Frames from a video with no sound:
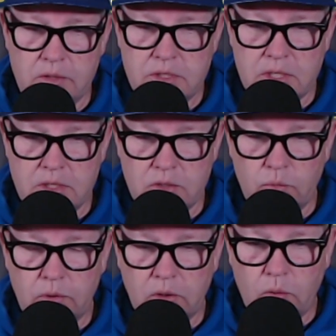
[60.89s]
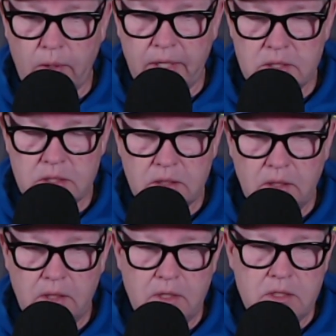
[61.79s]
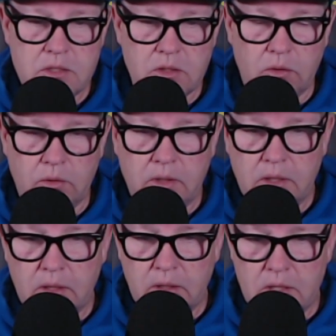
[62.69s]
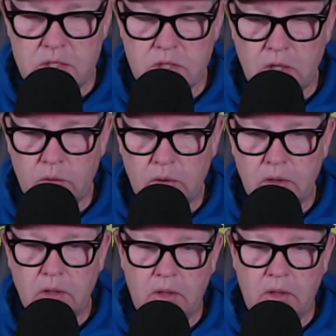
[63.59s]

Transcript: season with the Quakes. So he's a good one.